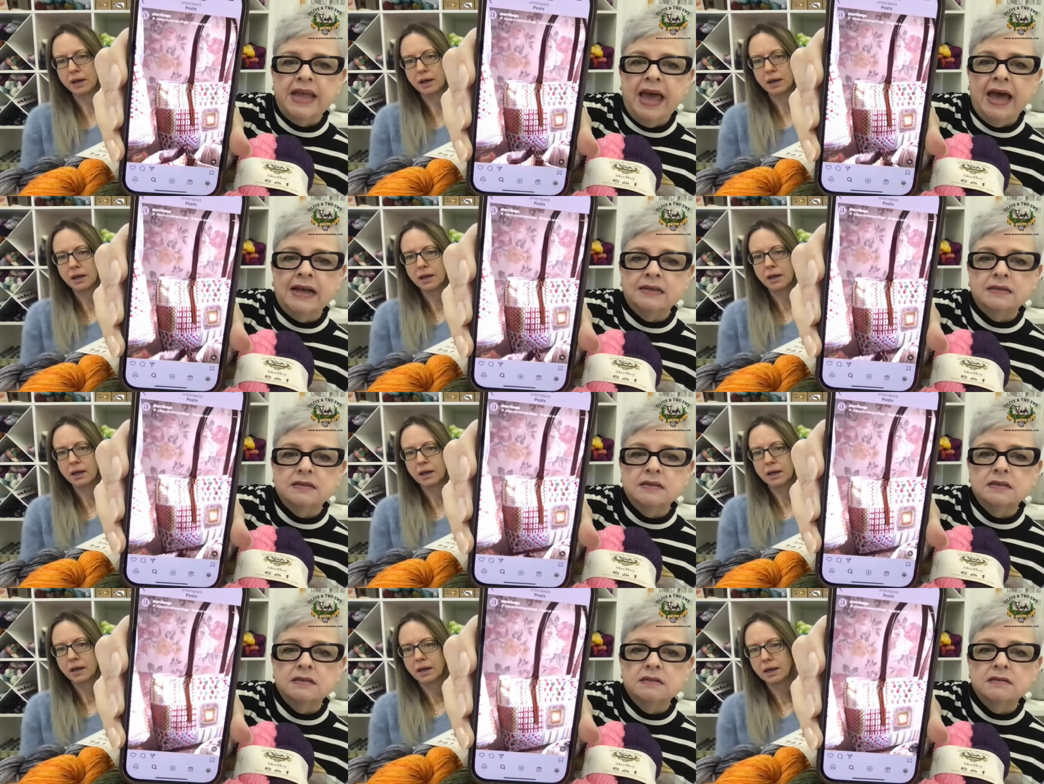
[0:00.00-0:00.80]

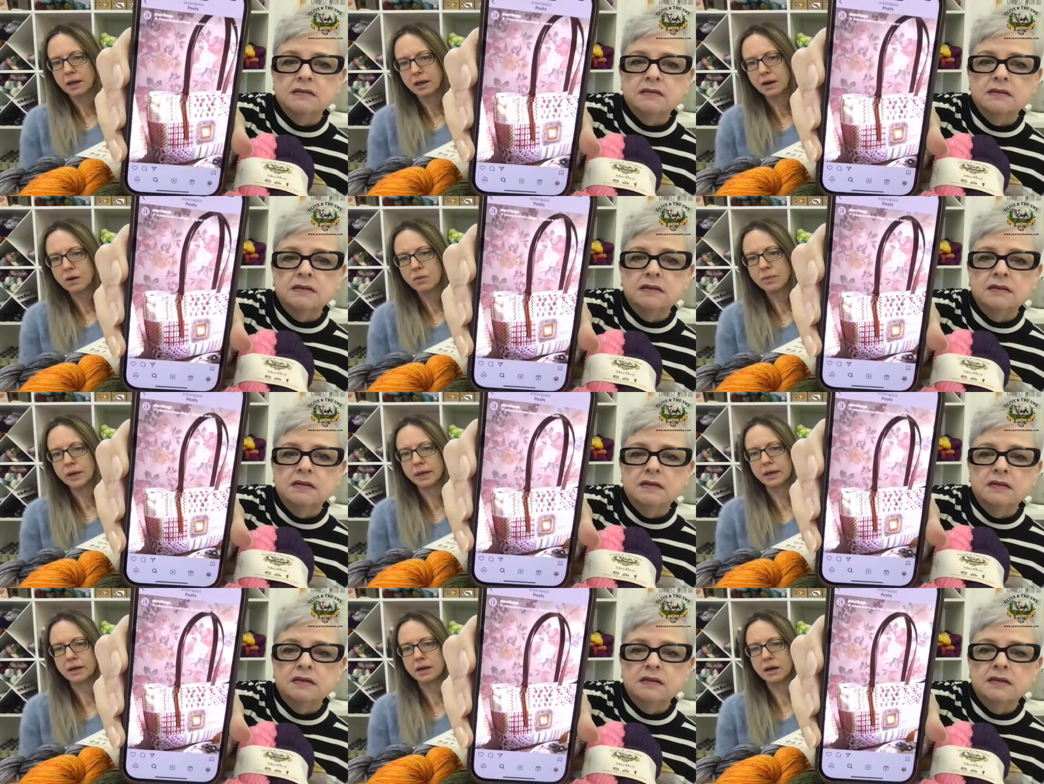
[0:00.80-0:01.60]
Speaker 1: Yes.
Speaker 2: Oh
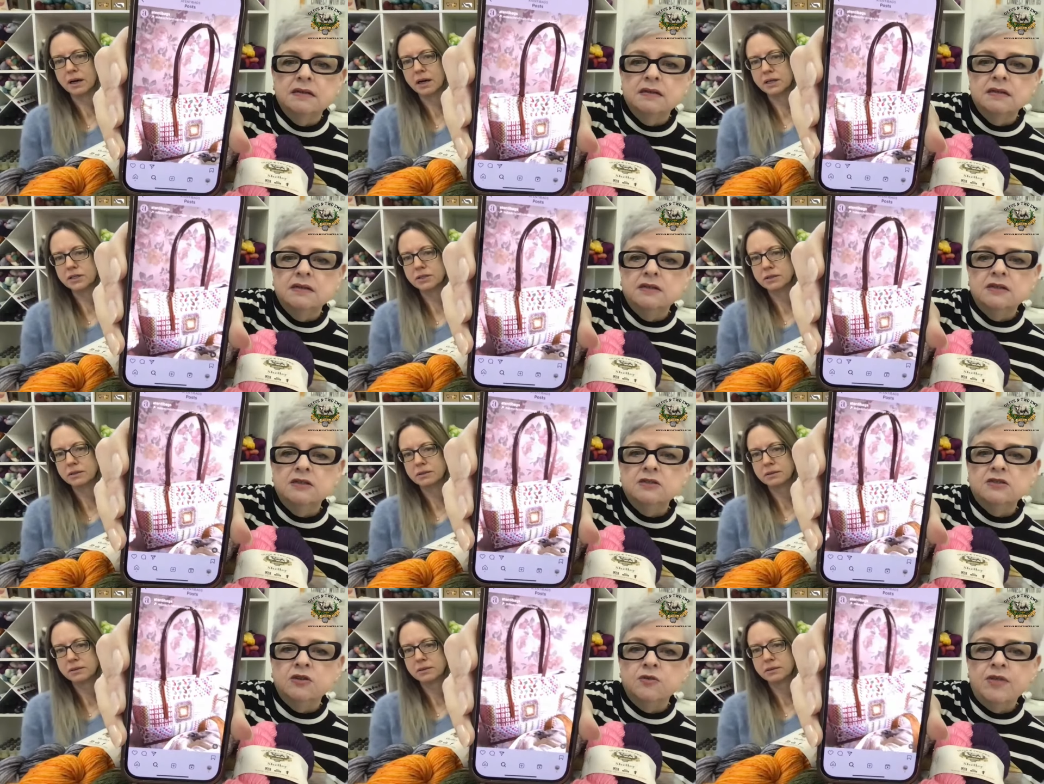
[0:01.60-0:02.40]
my gosh.
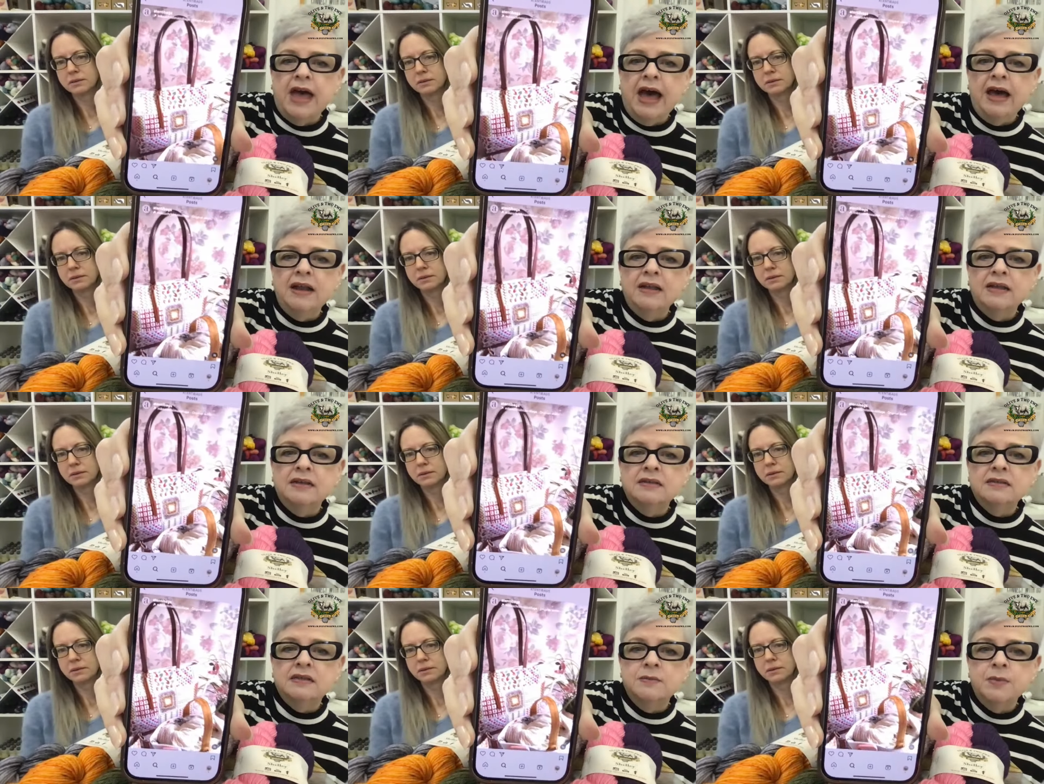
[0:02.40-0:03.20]
Speaker 1: So that
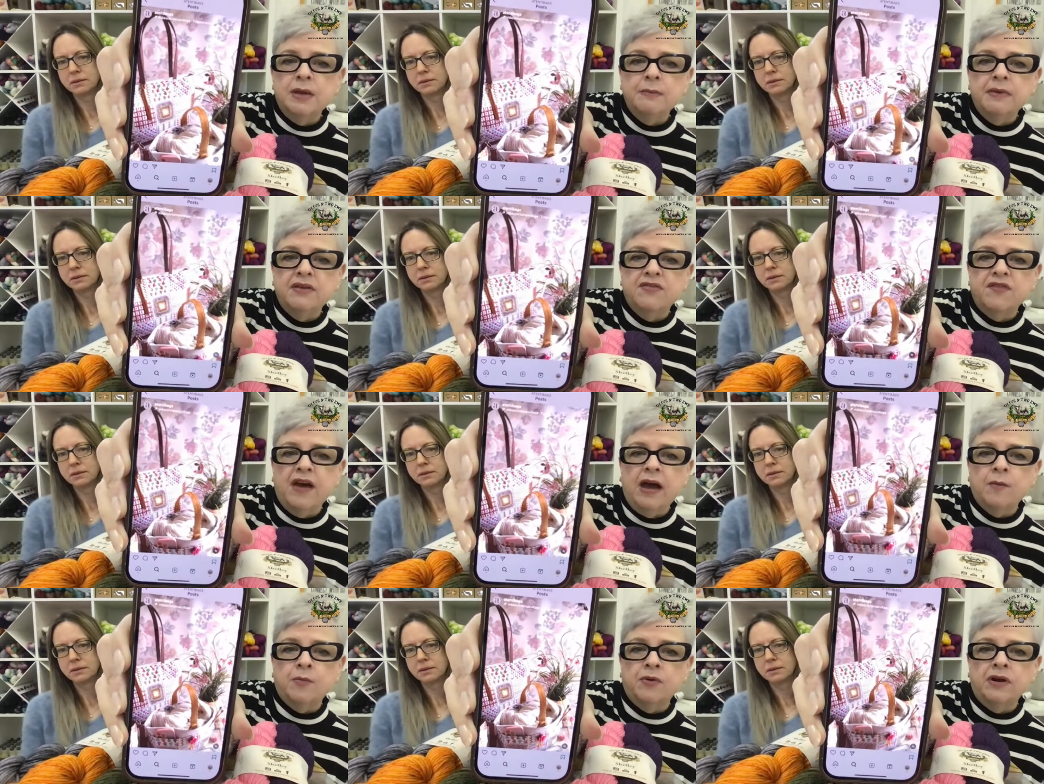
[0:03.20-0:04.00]
is the Mimi
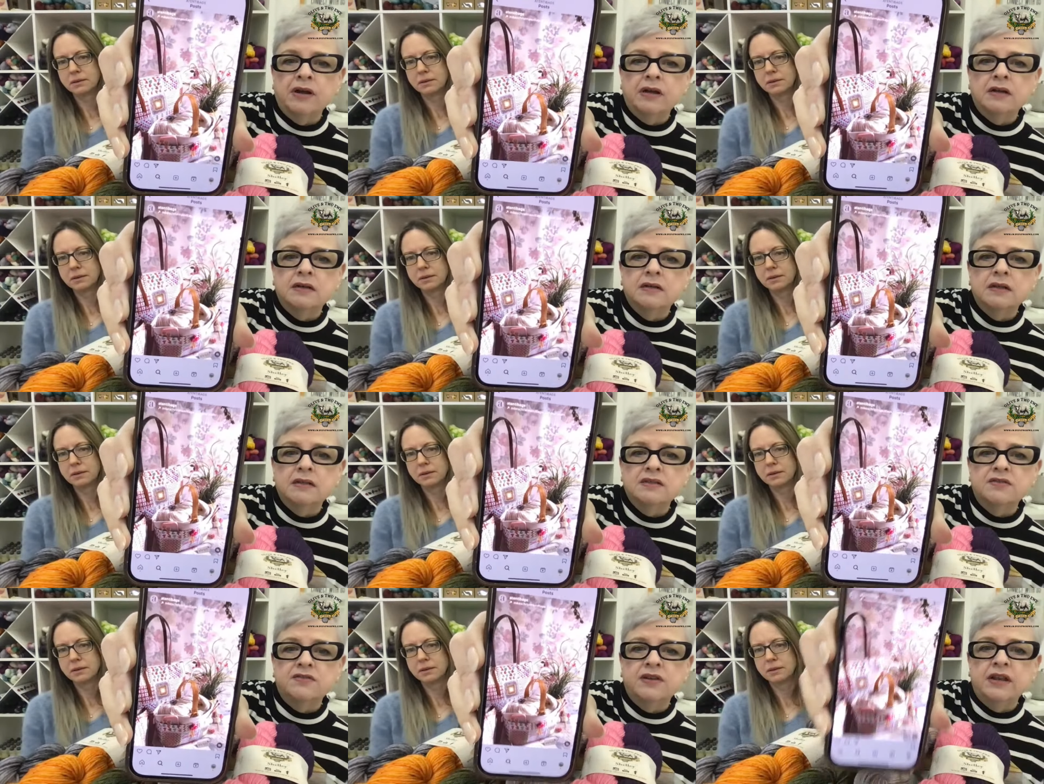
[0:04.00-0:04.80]
fabric.
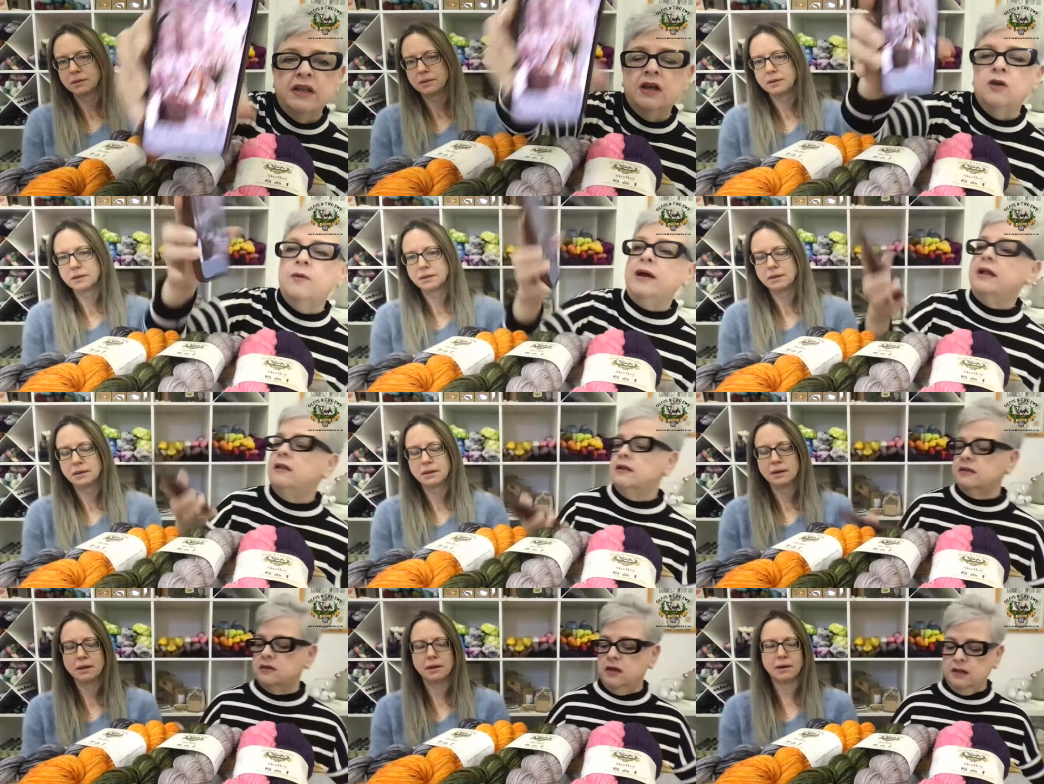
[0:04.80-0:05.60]
It's a video I
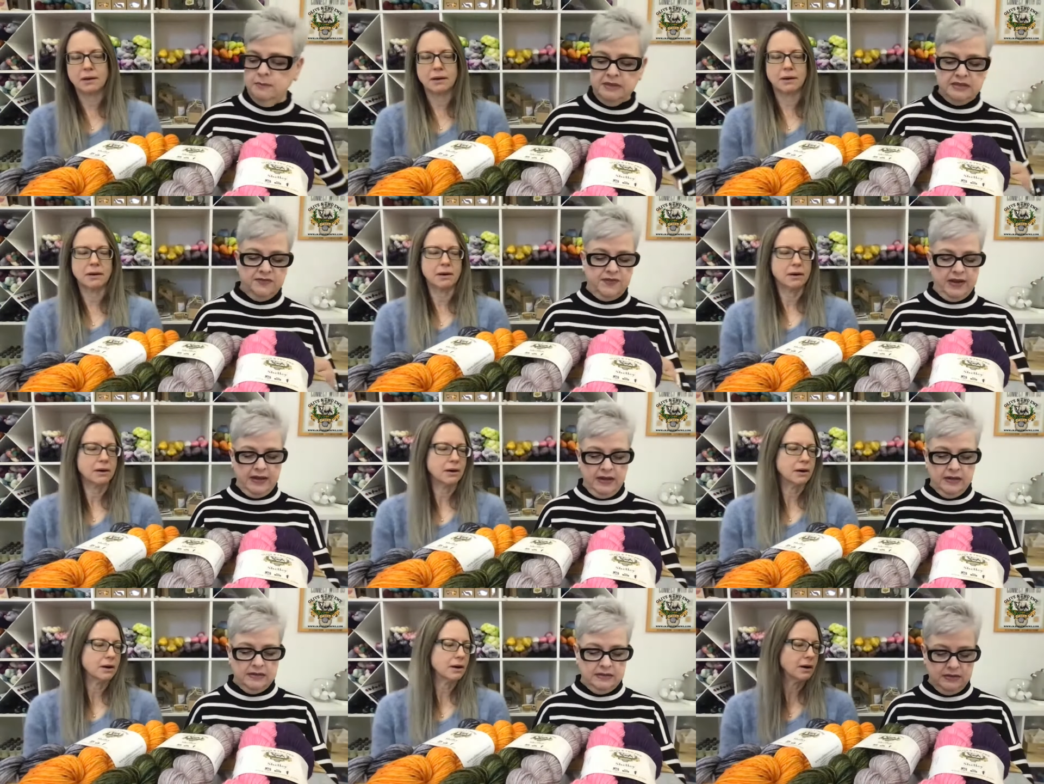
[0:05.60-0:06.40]
clicked on. Let me see if I can
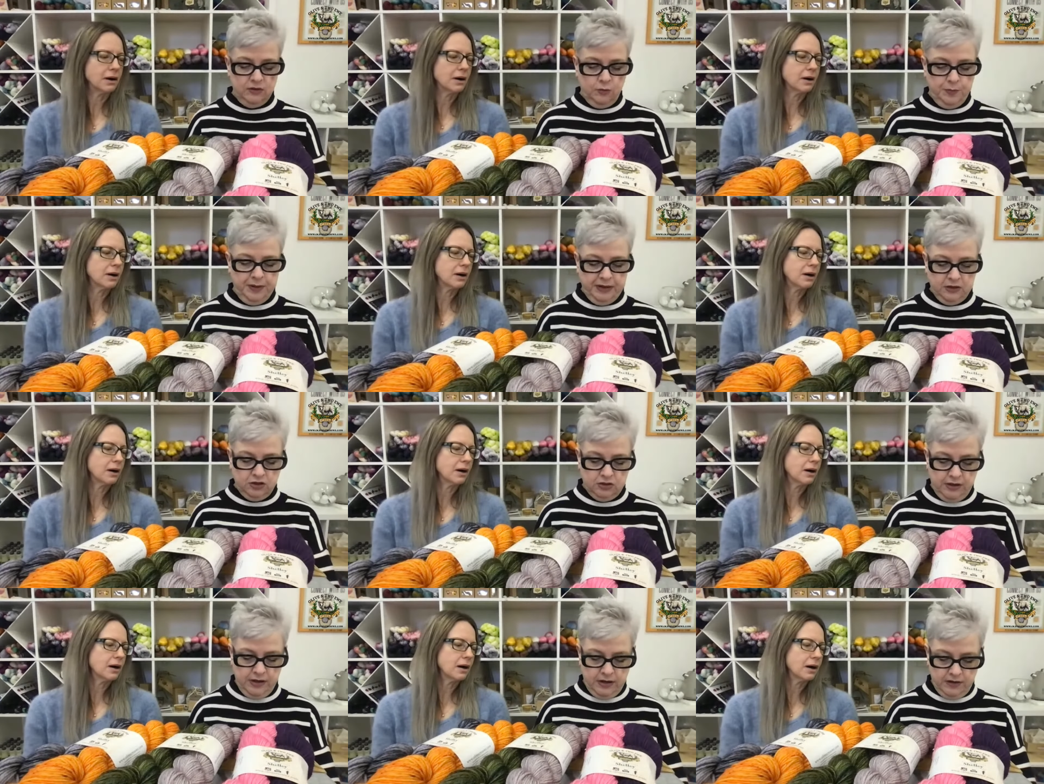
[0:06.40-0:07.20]
get a still
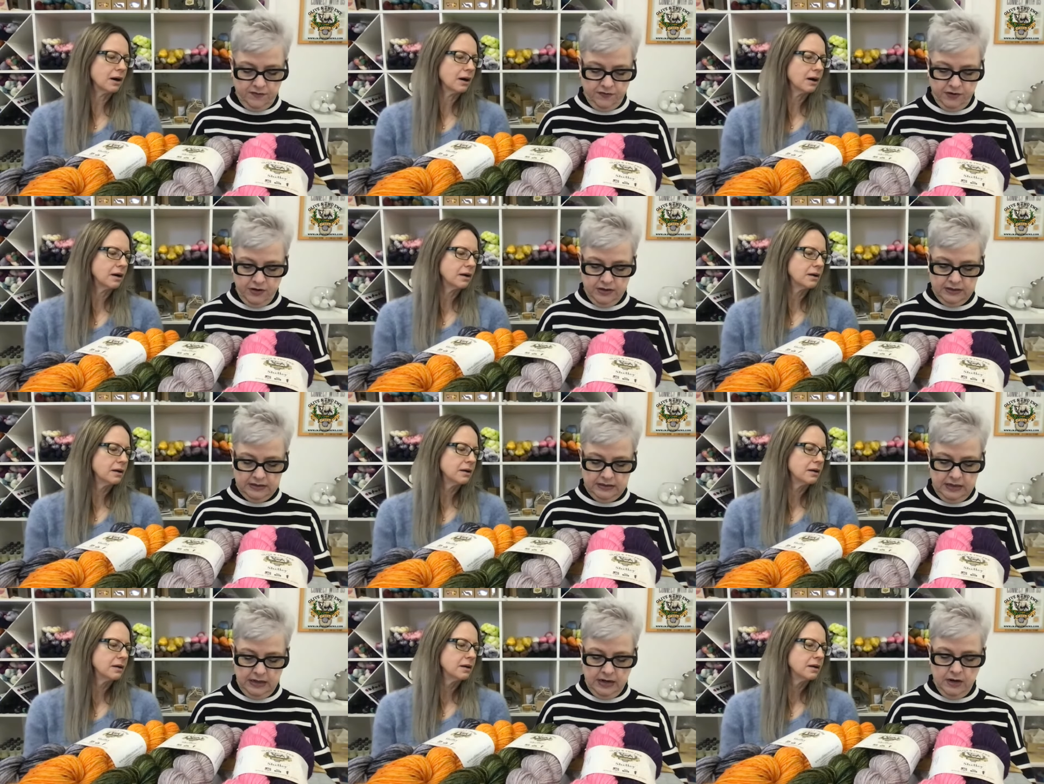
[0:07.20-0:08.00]
picture here for you to
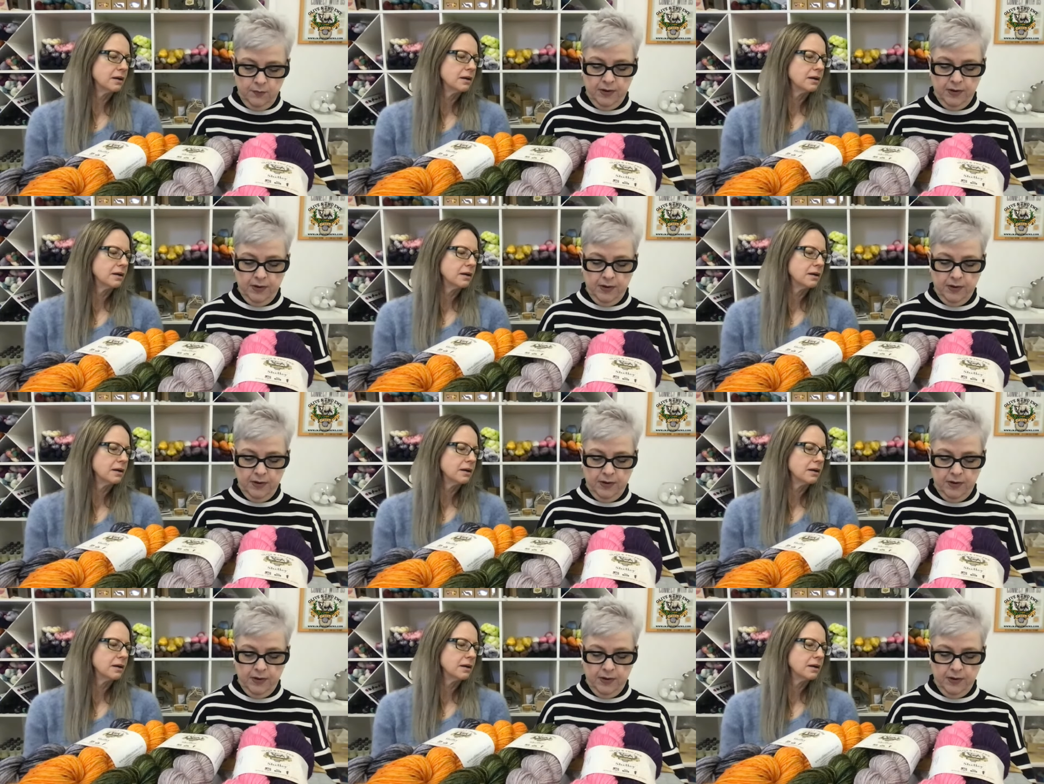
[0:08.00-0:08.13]
see. Here